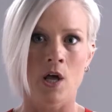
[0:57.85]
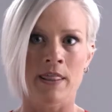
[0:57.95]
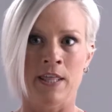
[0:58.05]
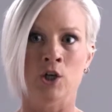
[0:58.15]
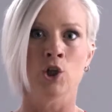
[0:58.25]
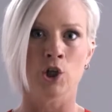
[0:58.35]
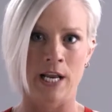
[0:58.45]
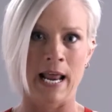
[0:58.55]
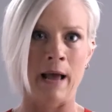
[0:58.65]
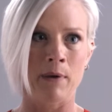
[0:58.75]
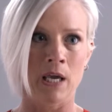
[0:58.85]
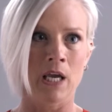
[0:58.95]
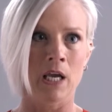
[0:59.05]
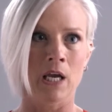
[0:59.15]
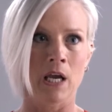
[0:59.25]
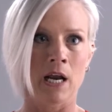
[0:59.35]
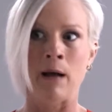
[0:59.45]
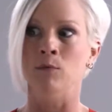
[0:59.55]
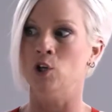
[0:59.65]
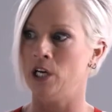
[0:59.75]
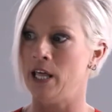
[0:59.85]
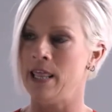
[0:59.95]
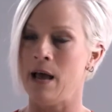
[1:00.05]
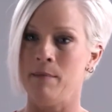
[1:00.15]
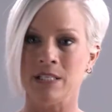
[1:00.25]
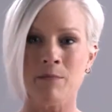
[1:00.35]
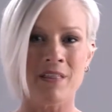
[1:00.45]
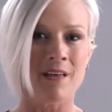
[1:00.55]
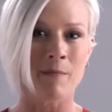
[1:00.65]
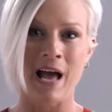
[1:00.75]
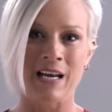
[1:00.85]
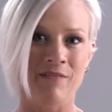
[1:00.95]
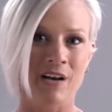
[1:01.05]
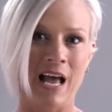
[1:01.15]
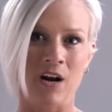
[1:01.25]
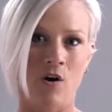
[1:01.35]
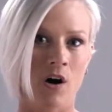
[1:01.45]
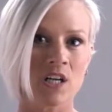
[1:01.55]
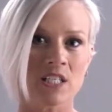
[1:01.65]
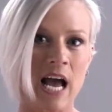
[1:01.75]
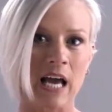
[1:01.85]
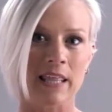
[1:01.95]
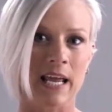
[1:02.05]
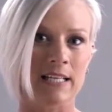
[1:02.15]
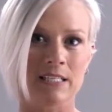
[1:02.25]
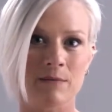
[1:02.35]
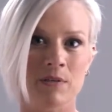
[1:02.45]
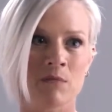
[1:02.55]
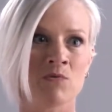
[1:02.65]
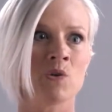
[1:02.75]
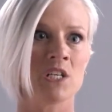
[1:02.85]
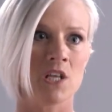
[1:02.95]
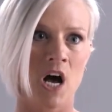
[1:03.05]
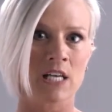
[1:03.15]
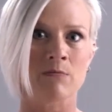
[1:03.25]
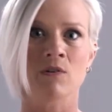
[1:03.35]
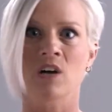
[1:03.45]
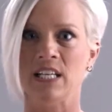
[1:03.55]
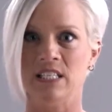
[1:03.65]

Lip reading: and they're looking at me, and I'm looking at them, and some of them hadn't even had a heart attack. They had symptoms, went to the hospital, got